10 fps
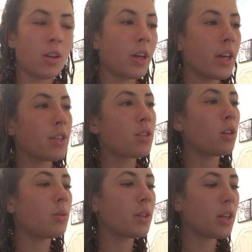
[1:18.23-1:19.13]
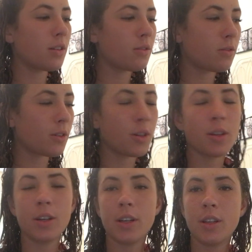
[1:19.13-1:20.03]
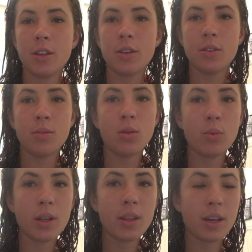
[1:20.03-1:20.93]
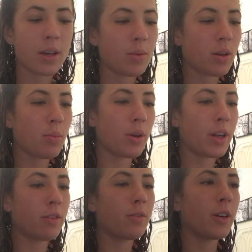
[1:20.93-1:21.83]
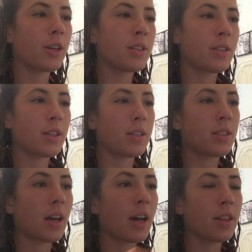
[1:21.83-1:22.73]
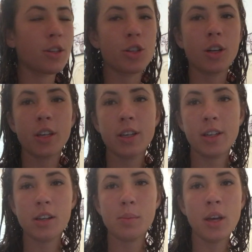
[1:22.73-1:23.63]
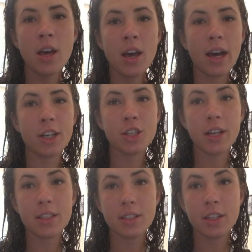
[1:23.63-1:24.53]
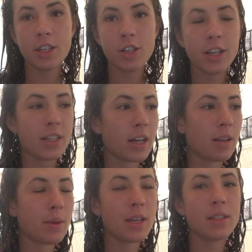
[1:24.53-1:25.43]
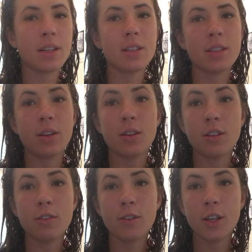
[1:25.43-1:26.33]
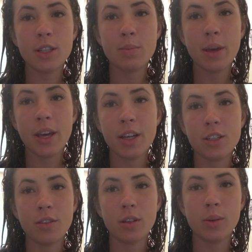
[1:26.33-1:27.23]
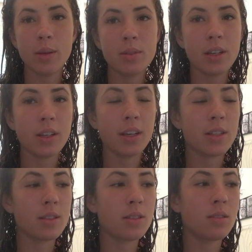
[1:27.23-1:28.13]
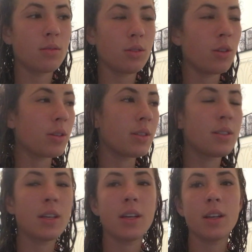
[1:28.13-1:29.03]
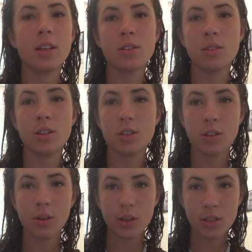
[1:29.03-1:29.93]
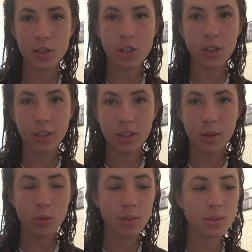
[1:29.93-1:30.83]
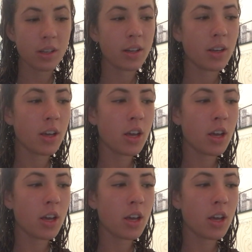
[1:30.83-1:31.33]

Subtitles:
Okay, so without further ado, the one thing I want to point out first is that the Jockey Club actually has an injury database that is like on the first page of their website. Like, you can see it as soon as you go onto the Jockey Club website.